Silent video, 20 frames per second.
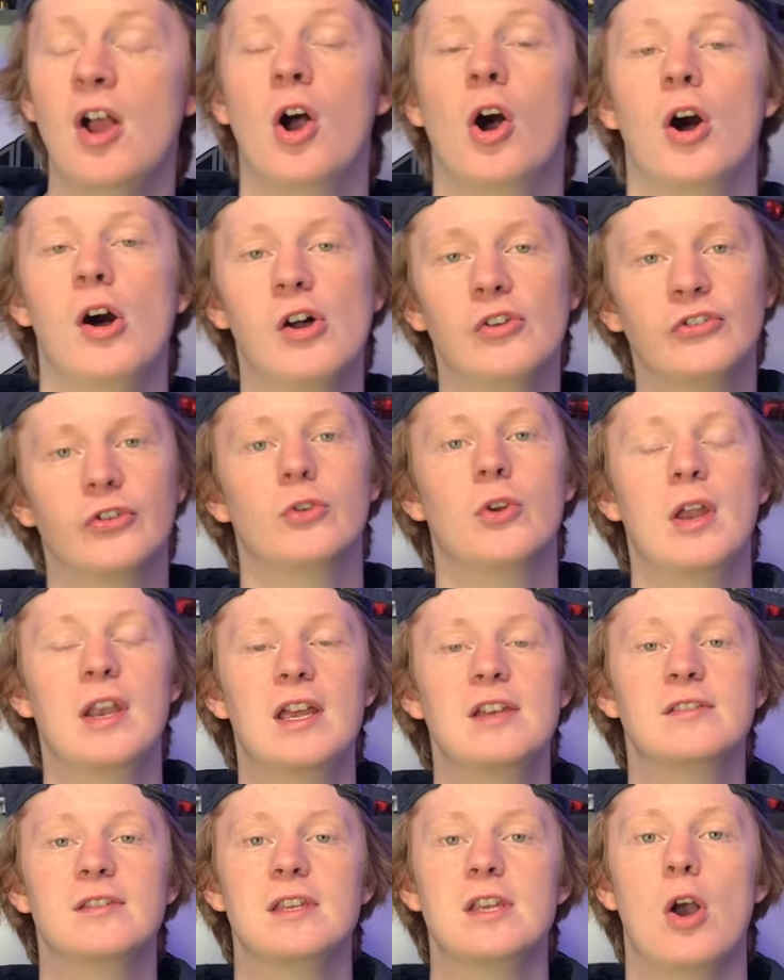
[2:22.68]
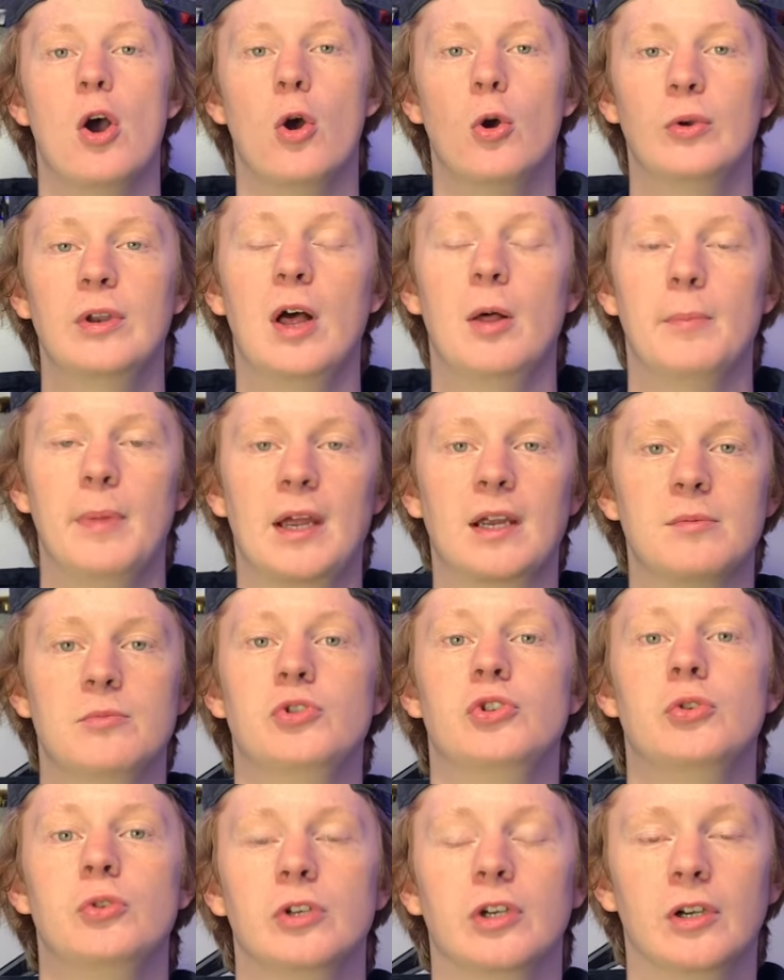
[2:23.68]
also known as the Odell Beckham
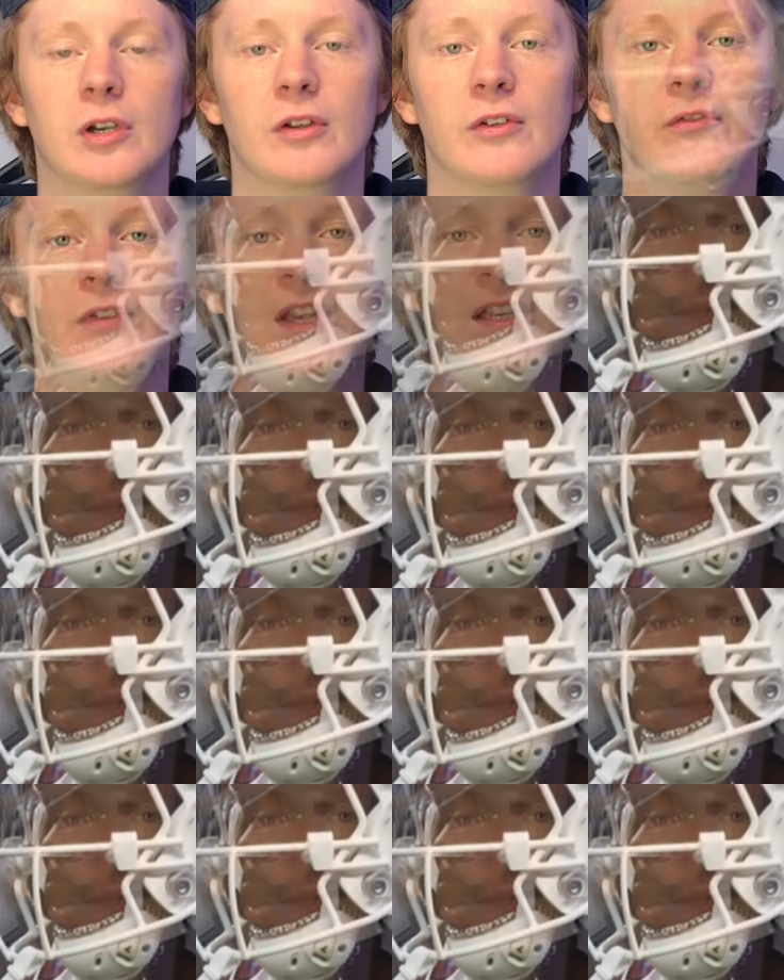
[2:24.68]
Jr. face